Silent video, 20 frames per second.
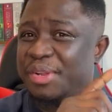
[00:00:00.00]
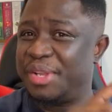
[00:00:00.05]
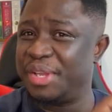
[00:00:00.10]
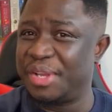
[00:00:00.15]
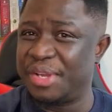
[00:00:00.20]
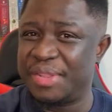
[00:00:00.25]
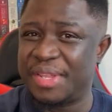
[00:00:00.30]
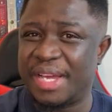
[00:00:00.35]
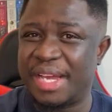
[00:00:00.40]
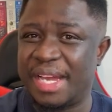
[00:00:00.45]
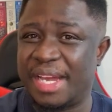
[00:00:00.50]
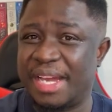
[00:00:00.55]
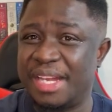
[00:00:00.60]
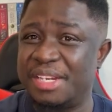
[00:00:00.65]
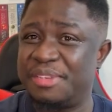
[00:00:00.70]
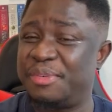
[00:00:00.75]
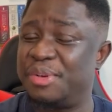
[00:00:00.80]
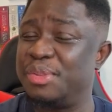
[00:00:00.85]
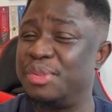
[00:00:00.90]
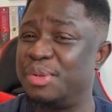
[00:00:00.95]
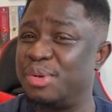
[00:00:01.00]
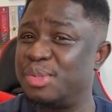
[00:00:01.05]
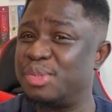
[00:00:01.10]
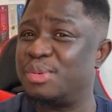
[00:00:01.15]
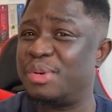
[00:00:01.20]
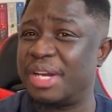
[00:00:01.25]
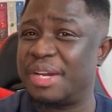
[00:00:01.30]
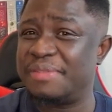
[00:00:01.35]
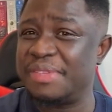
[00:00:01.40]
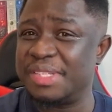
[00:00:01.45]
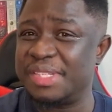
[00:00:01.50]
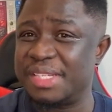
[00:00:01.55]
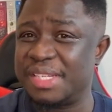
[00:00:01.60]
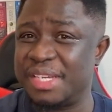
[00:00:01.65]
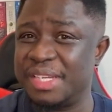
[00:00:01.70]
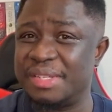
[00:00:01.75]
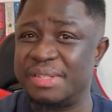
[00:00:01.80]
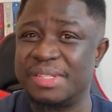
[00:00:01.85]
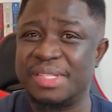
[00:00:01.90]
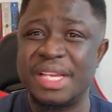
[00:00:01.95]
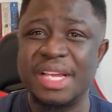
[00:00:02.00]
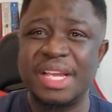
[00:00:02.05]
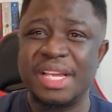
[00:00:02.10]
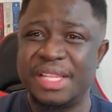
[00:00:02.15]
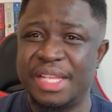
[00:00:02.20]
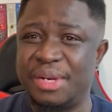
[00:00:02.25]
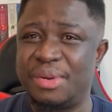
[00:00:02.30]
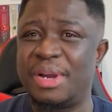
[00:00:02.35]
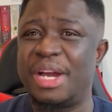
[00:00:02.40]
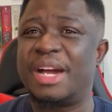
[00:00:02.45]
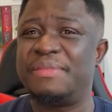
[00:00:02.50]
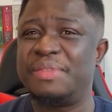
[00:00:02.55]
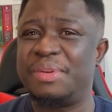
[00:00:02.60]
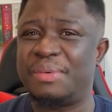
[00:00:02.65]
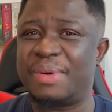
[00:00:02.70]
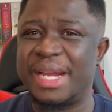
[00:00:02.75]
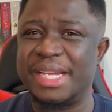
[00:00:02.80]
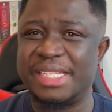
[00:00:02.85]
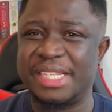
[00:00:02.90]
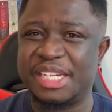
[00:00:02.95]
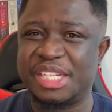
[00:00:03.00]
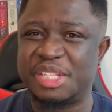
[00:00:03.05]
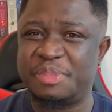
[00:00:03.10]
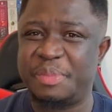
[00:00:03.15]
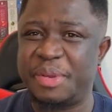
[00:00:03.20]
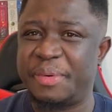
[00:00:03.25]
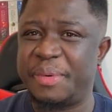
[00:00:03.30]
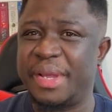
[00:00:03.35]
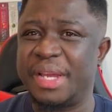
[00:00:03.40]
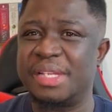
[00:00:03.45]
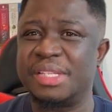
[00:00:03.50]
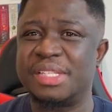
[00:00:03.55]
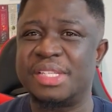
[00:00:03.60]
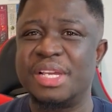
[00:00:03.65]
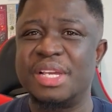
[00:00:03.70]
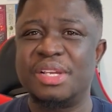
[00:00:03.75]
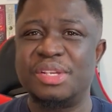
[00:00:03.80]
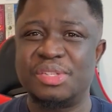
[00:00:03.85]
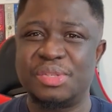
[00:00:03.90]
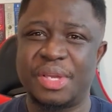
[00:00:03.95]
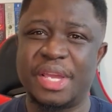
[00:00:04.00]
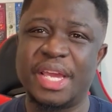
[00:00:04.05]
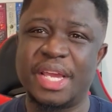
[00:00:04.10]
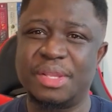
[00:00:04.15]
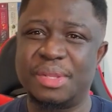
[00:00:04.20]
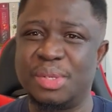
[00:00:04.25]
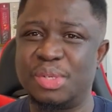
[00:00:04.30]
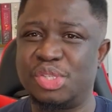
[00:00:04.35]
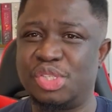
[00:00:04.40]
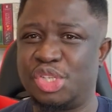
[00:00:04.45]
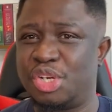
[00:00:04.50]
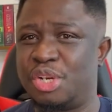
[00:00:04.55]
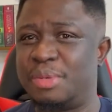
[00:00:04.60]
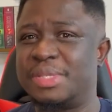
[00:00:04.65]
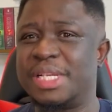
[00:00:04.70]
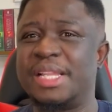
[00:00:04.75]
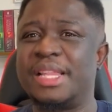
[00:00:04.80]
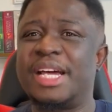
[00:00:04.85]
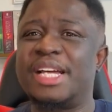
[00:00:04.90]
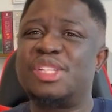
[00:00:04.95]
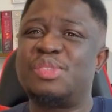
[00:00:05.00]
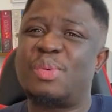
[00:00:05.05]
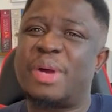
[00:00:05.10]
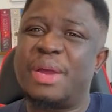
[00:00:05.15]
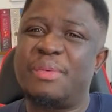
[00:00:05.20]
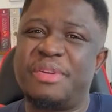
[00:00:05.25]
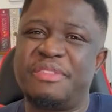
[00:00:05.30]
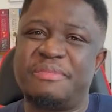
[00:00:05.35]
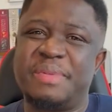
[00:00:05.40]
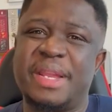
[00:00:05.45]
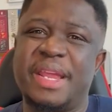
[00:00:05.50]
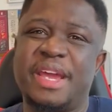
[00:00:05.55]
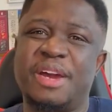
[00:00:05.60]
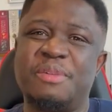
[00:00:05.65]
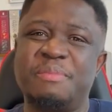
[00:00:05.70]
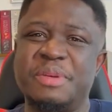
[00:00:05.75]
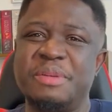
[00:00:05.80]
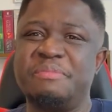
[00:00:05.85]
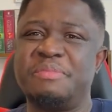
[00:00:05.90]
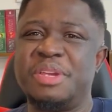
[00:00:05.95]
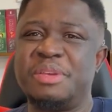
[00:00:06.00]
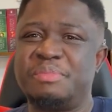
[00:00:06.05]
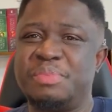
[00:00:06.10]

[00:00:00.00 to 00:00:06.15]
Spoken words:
And on the other hand, for those who have the skills, they don't have the right experience to get those jobs. And that's why we've been helping